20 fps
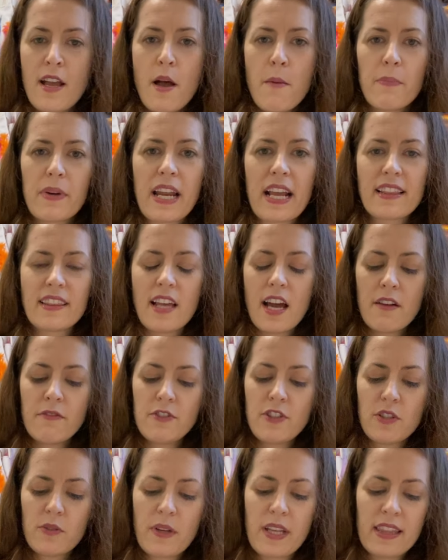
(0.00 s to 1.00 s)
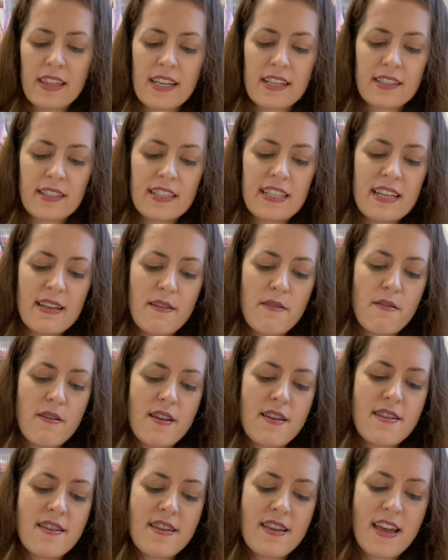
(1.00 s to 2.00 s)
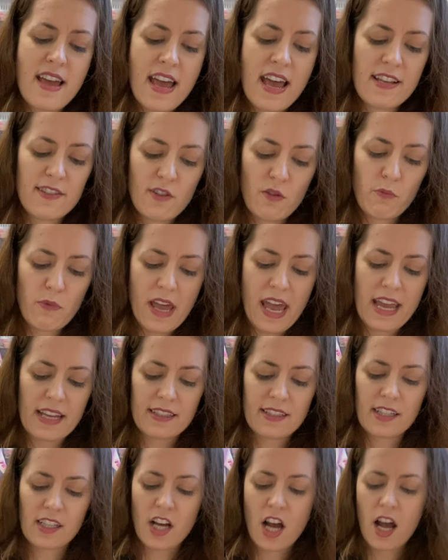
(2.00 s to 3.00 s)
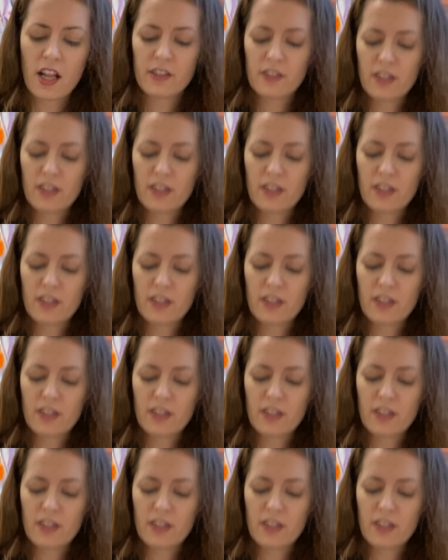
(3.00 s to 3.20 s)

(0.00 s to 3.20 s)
But I love doing this as a way to color